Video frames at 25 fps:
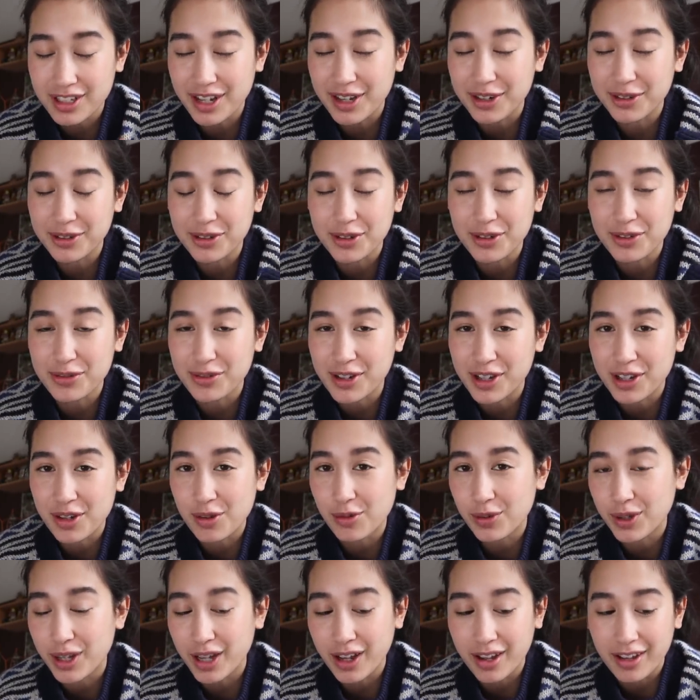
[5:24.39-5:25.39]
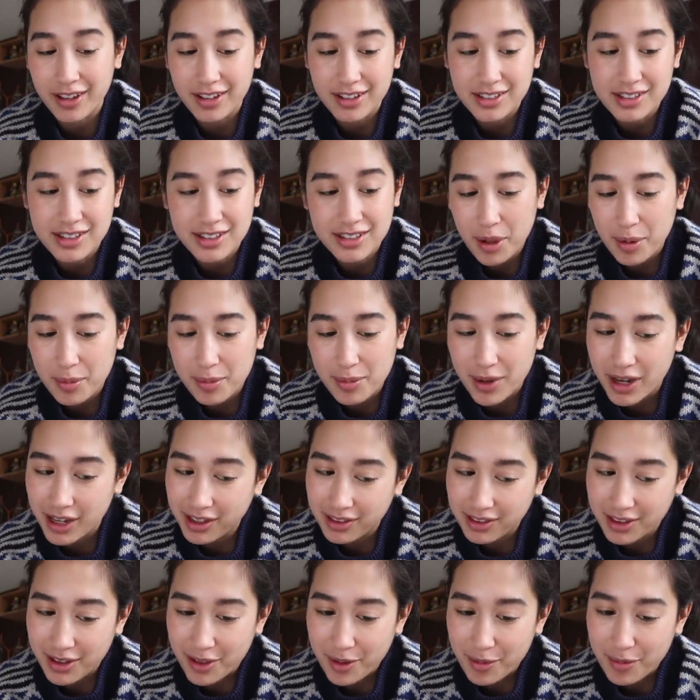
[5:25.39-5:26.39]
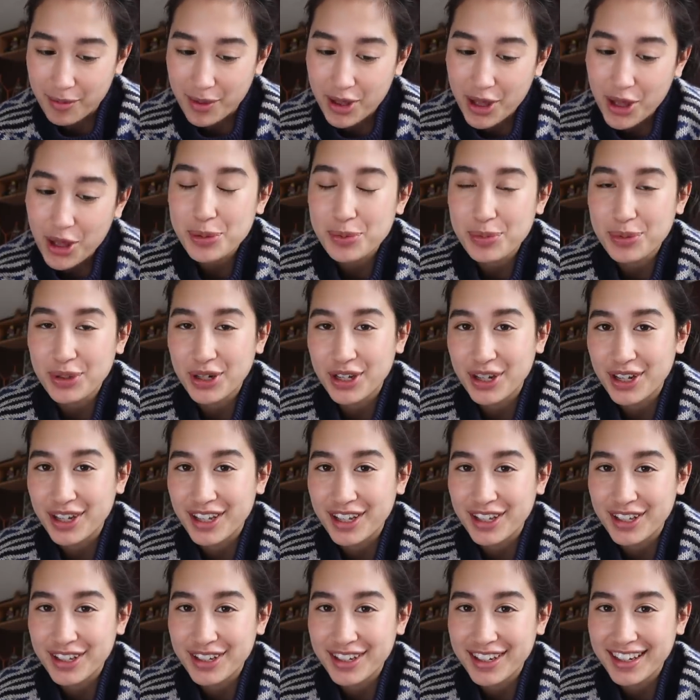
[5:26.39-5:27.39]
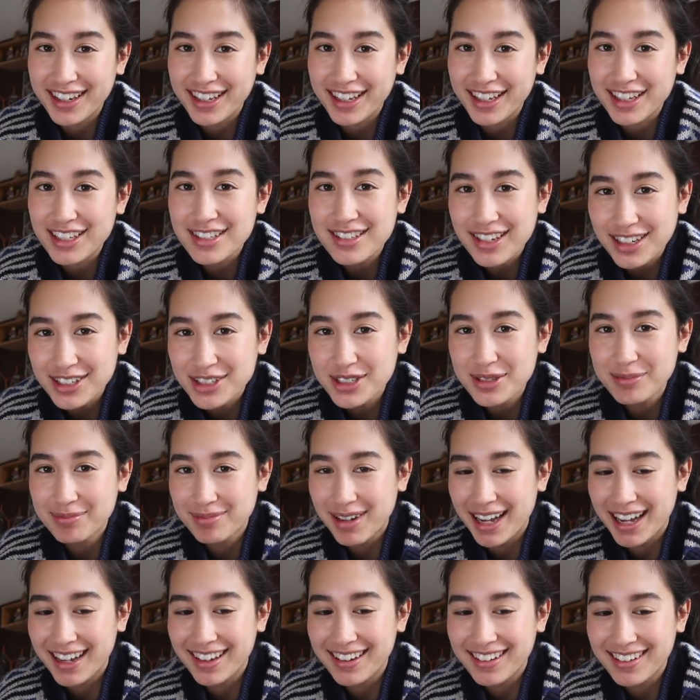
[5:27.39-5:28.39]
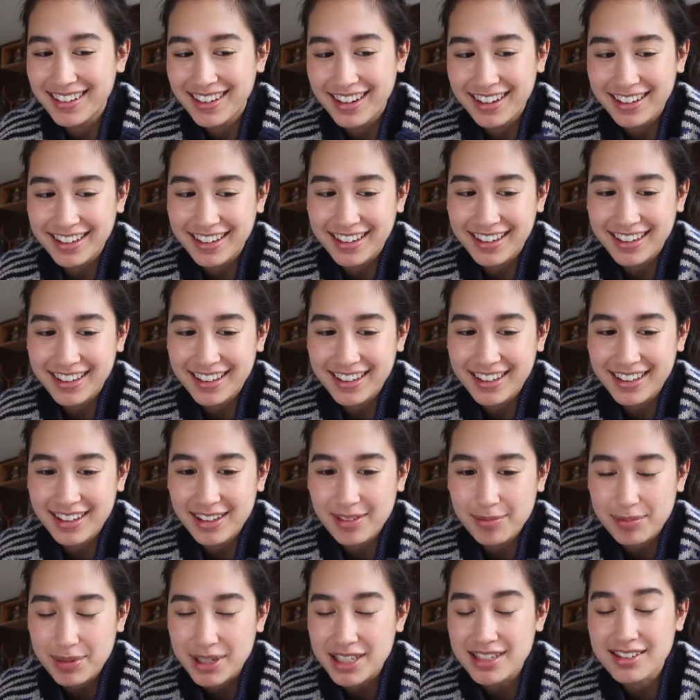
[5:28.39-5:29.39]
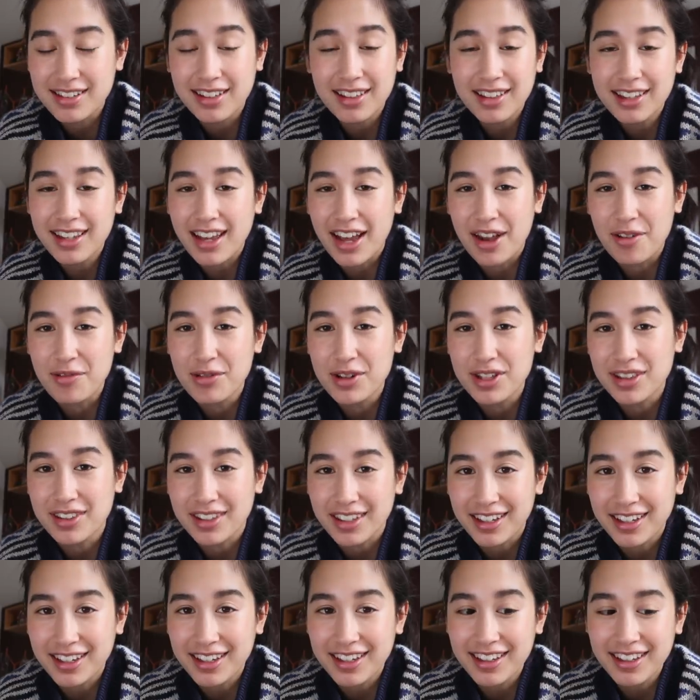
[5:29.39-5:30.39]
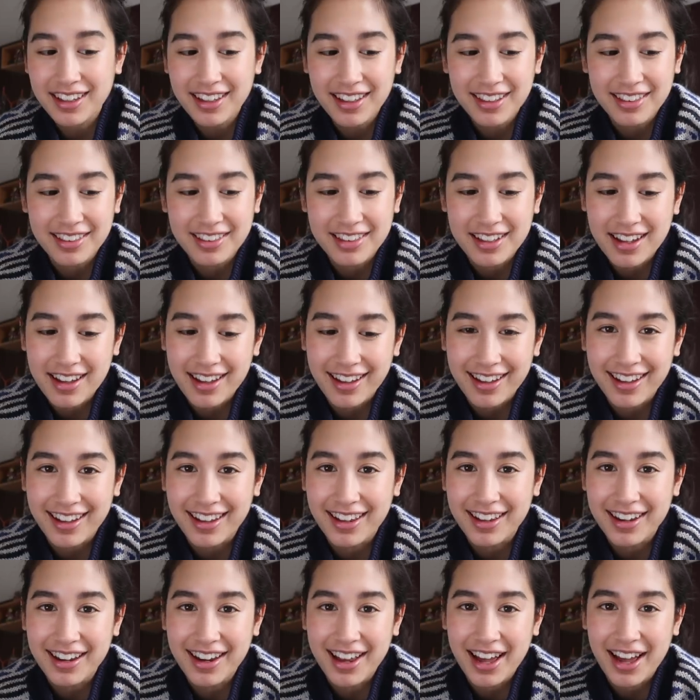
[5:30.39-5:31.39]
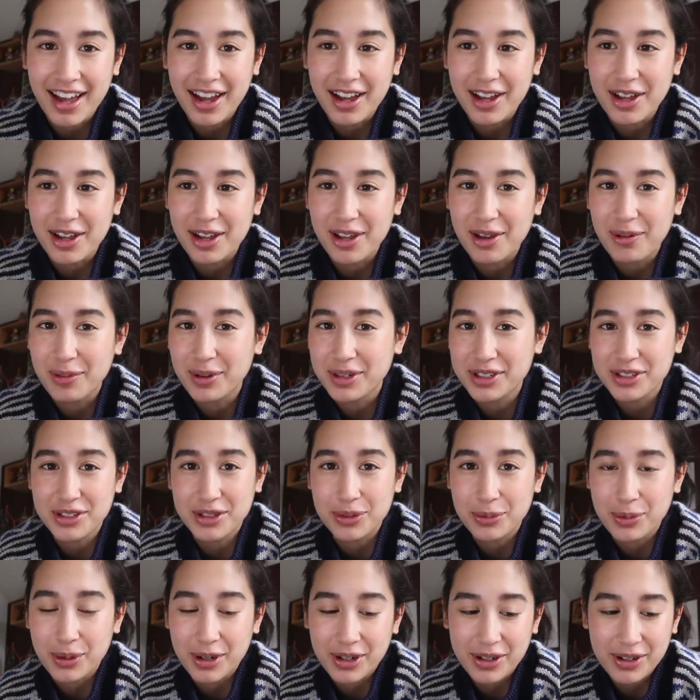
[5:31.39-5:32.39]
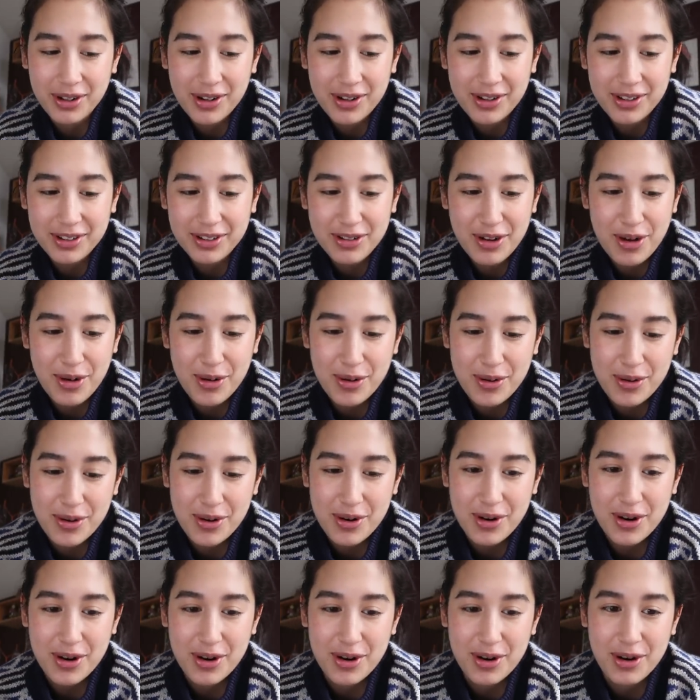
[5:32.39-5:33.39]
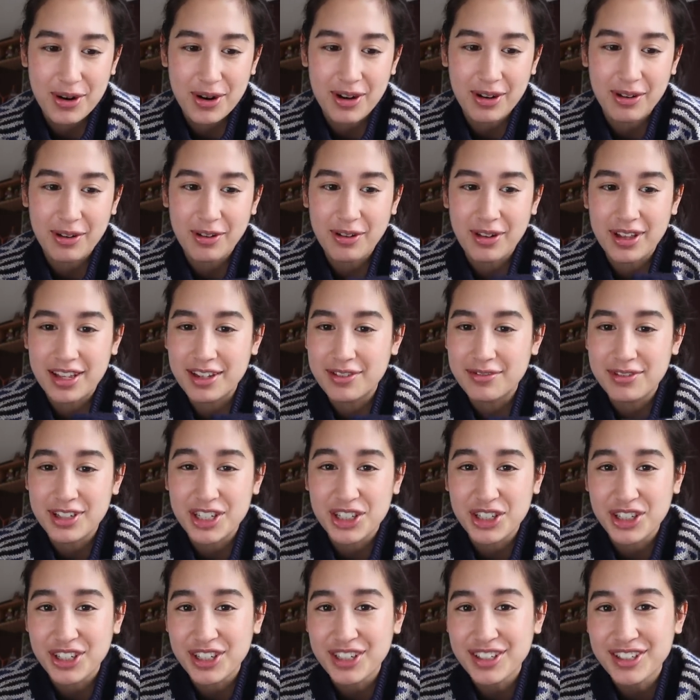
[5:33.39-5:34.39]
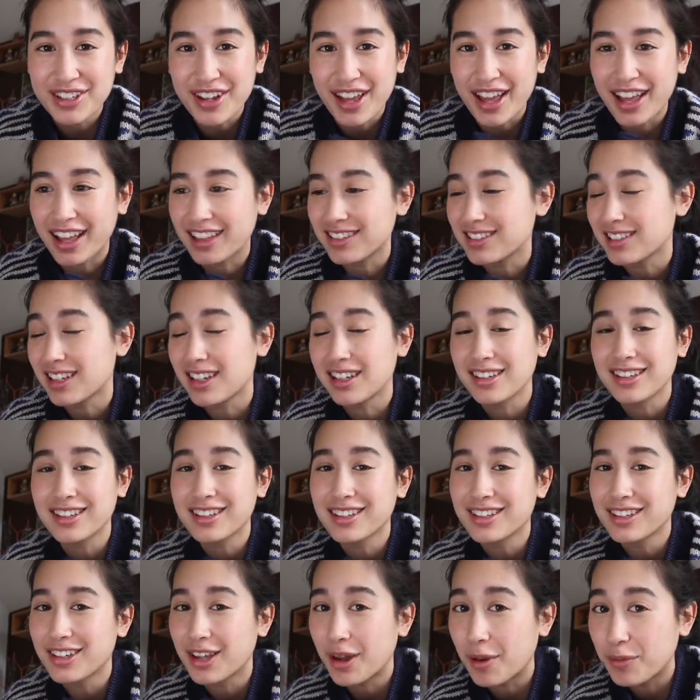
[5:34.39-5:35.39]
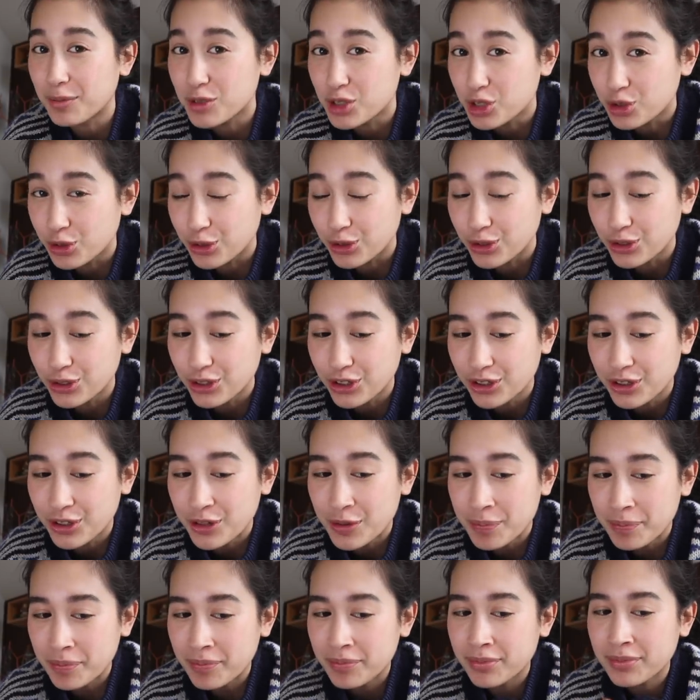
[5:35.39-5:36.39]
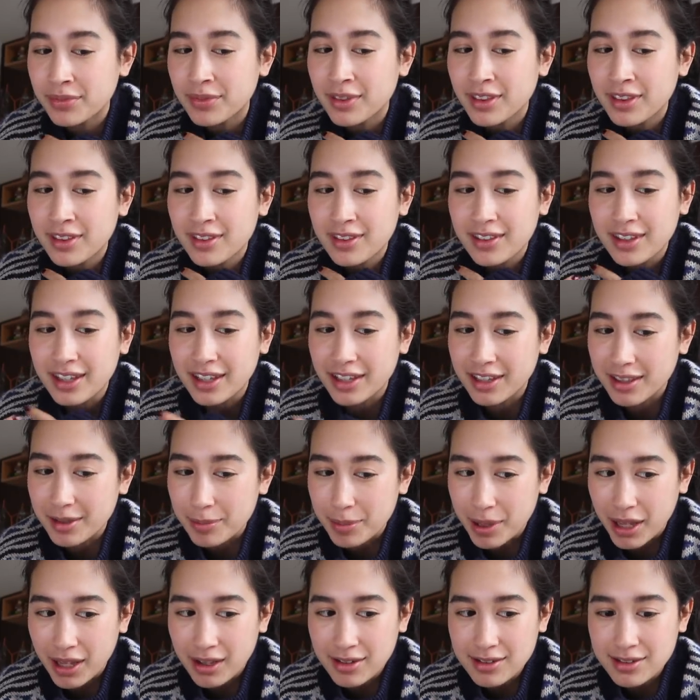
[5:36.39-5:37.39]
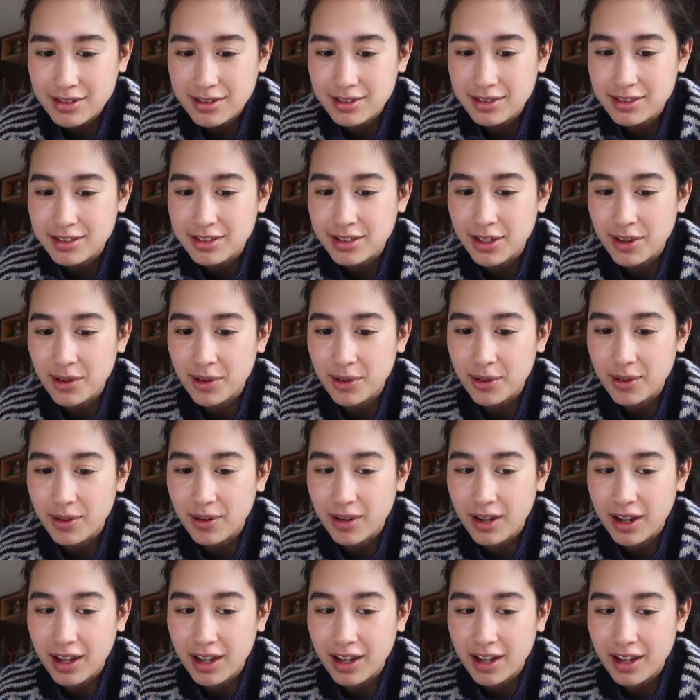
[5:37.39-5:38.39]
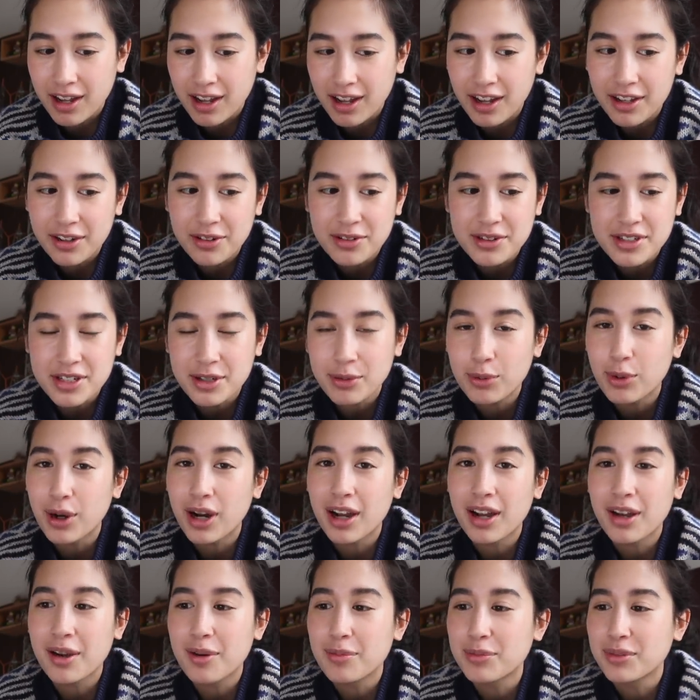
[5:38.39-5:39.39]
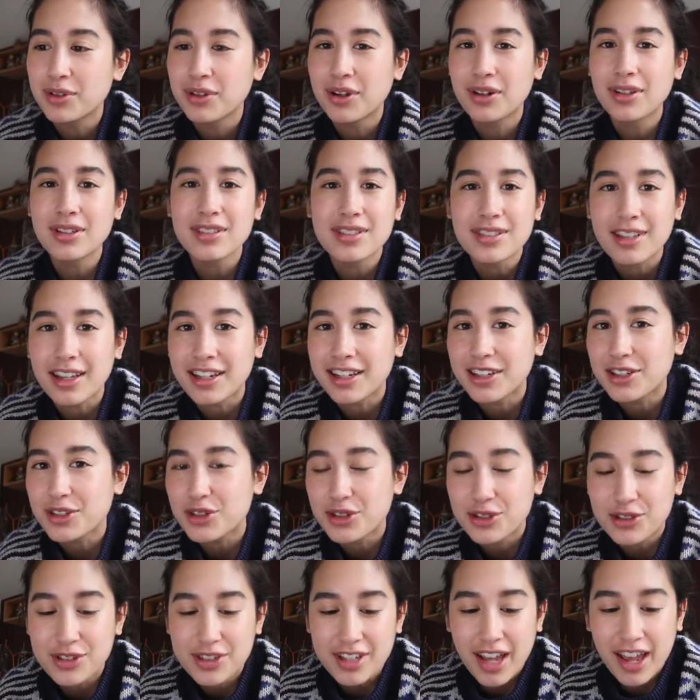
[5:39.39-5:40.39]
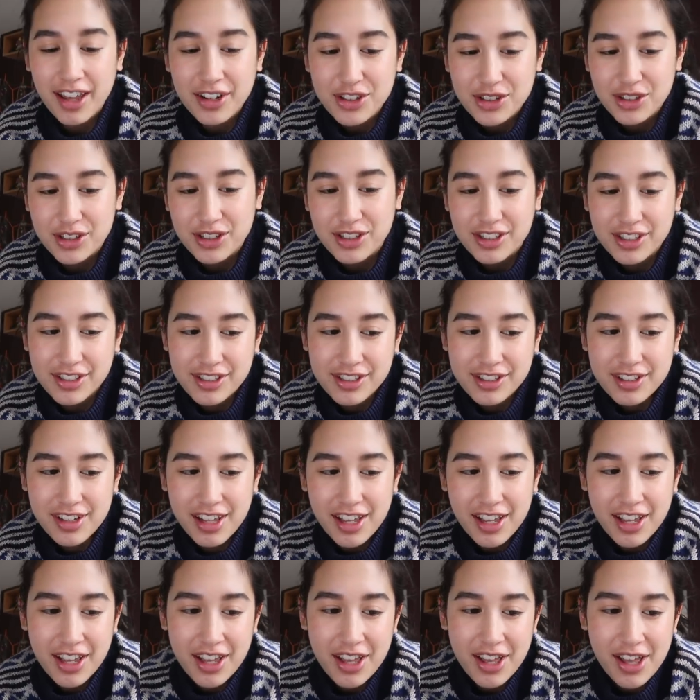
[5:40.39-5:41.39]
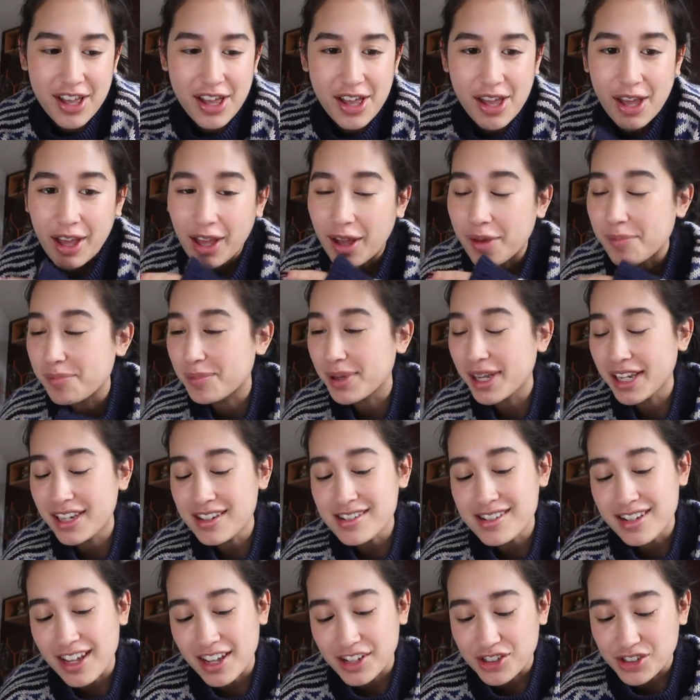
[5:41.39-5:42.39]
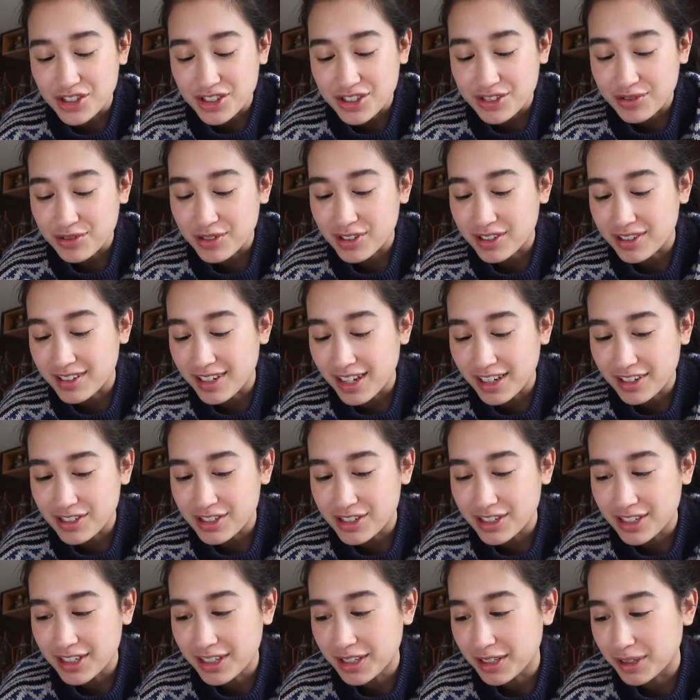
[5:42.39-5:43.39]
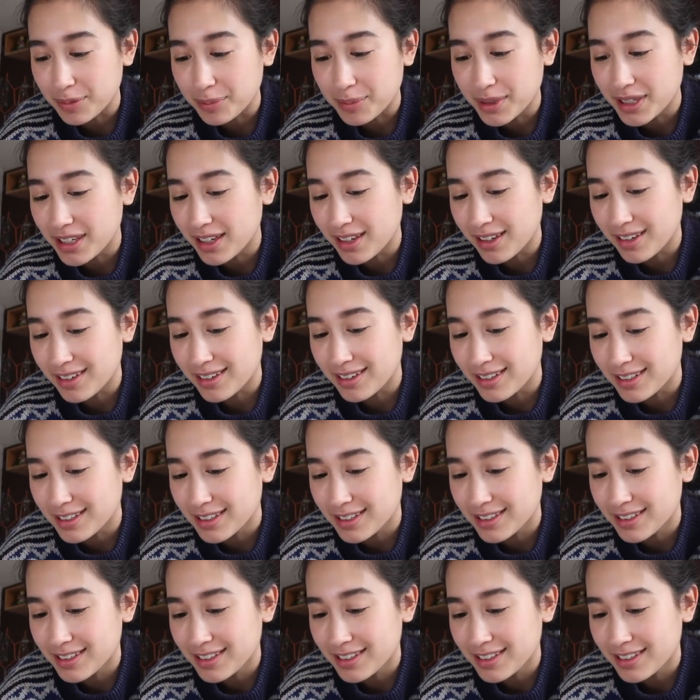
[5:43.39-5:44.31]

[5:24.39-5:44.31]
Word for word: I don't know if any of you guys make them, but it's actually mad. Like basically everything that I wanted to work on or envisioned has like come true in the past so I don't see why I'm not setting new intentions and big intentions for the next year because